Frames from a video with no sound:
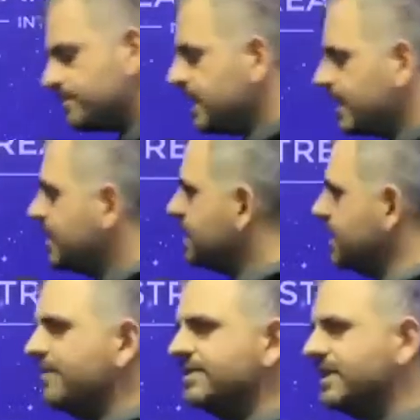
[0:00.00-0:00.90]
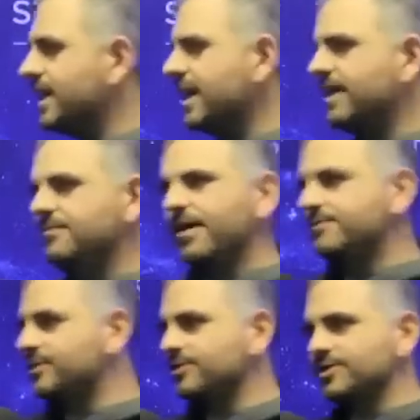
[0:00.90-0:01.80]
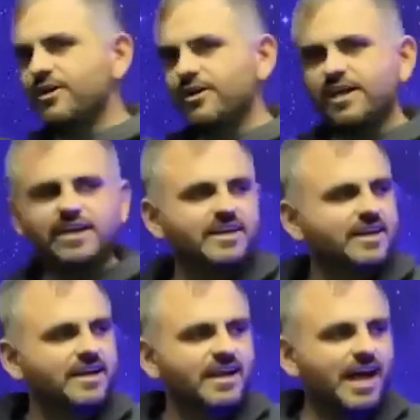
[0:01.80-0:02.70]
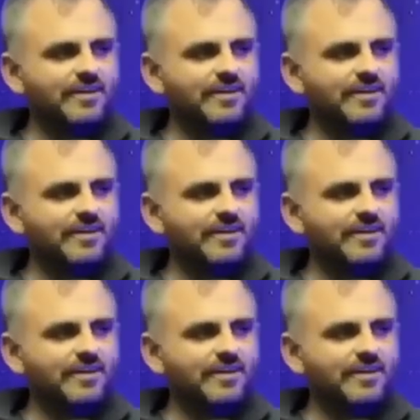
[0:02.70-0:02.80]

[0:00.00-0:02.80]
I looked at him and said, I'm so sorry. I have a